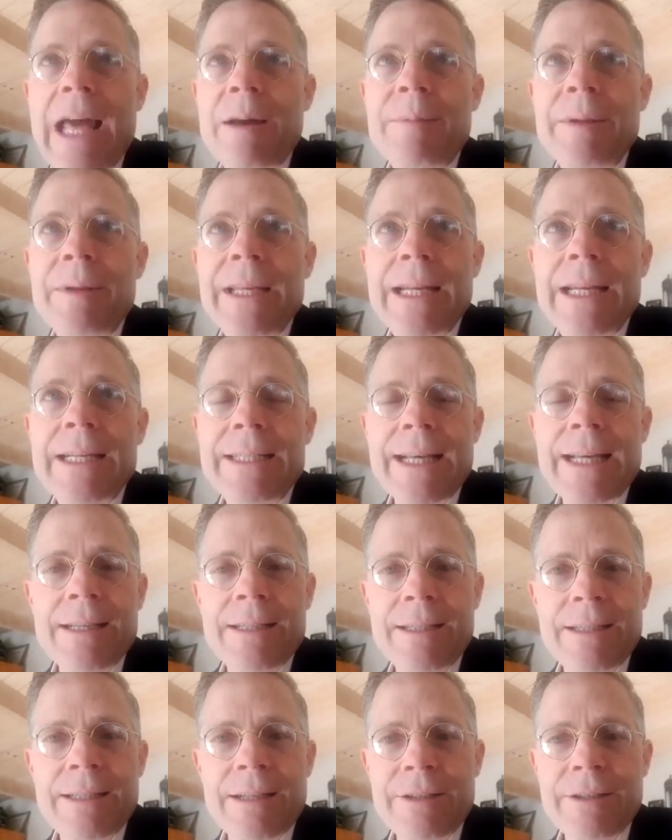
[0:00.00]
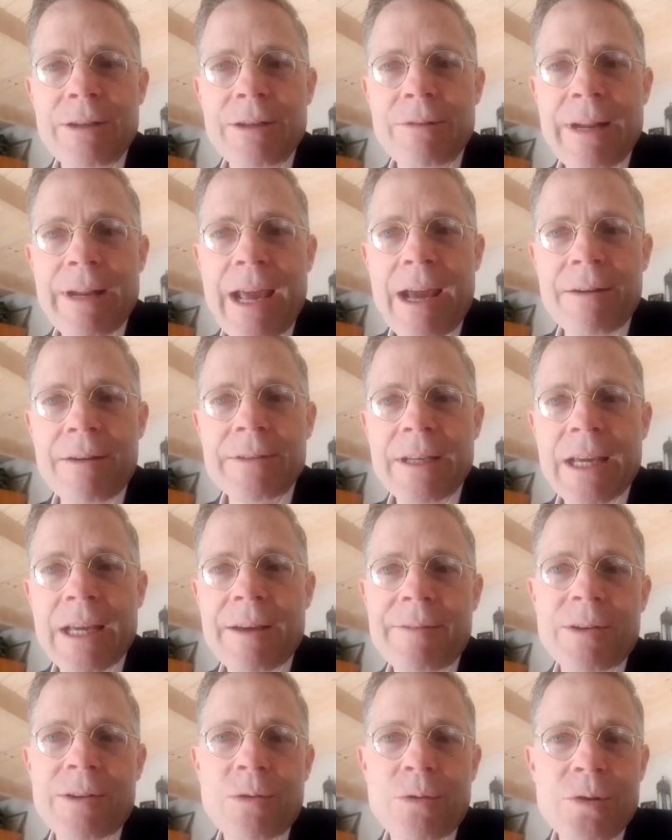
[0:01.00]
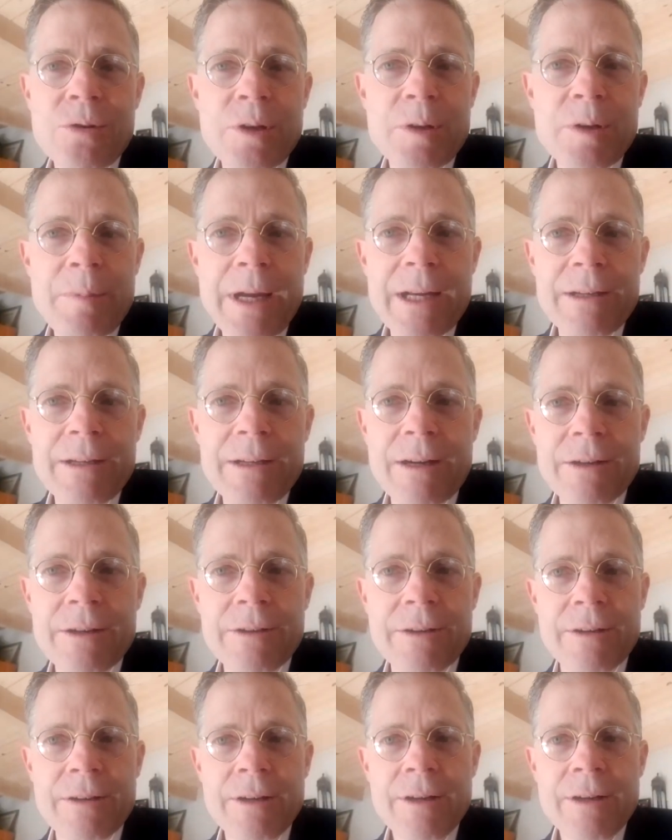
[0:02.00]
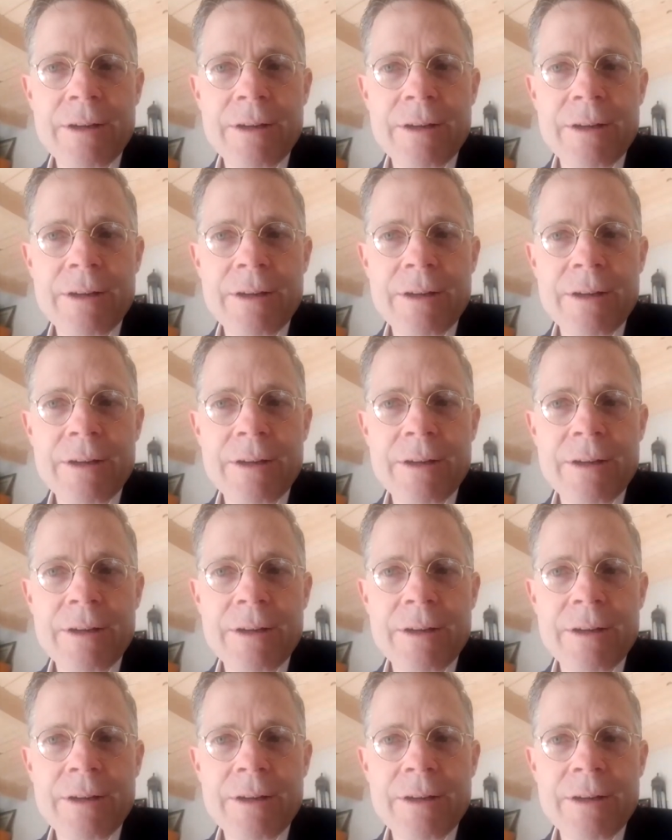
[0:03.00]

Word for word: and get a test done. You don't have to have it ordered by a doctor.